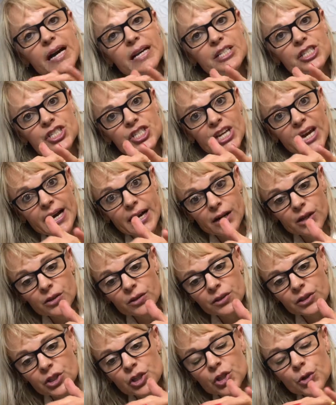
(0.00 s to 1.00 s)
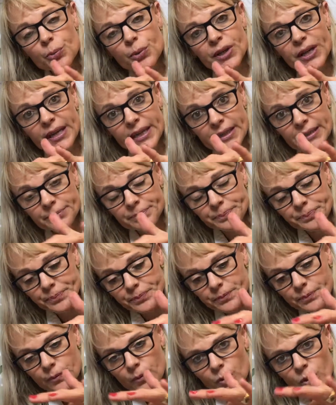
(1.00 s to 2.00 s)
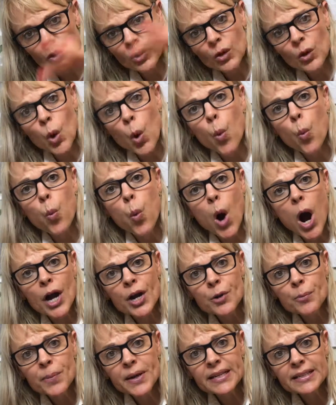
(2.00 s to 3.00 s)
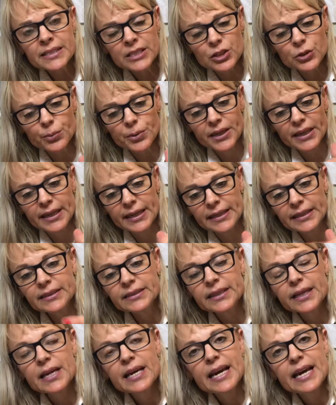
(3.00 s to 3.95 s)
gel lubricant, water-based lubricant.